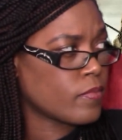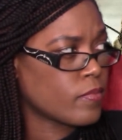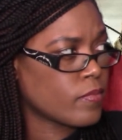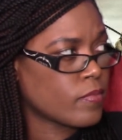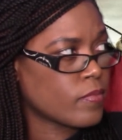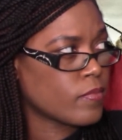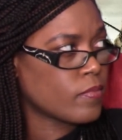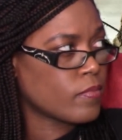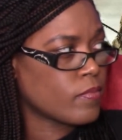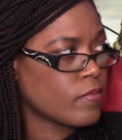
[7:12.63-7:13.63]

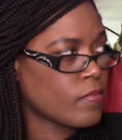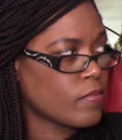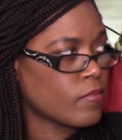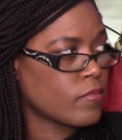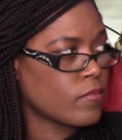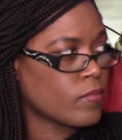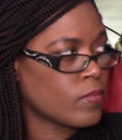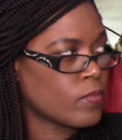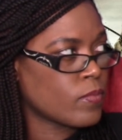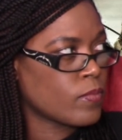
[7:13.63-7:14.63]

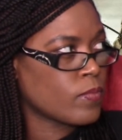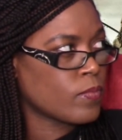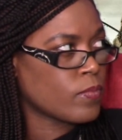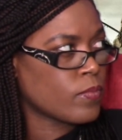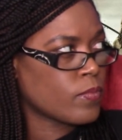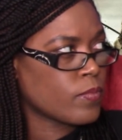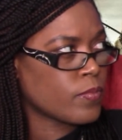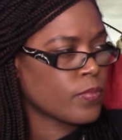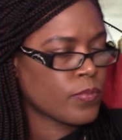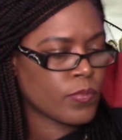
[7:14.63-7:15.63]

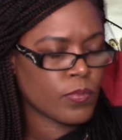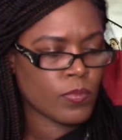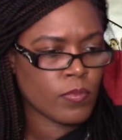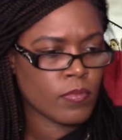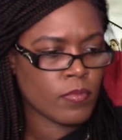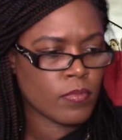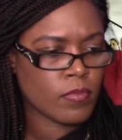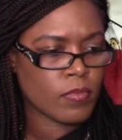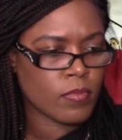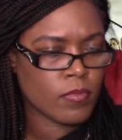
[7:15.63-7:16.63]

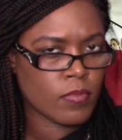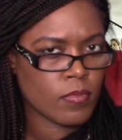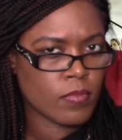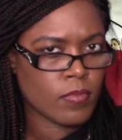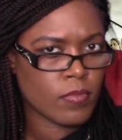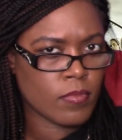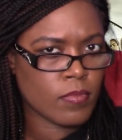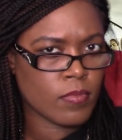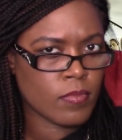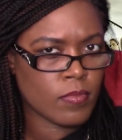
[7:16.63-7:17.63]

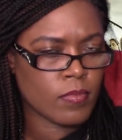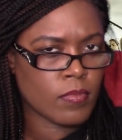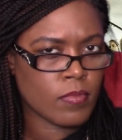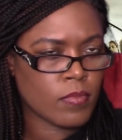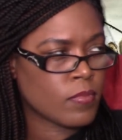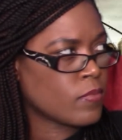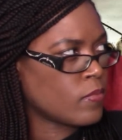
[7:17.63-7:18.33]
No words are spoken by the person on screen.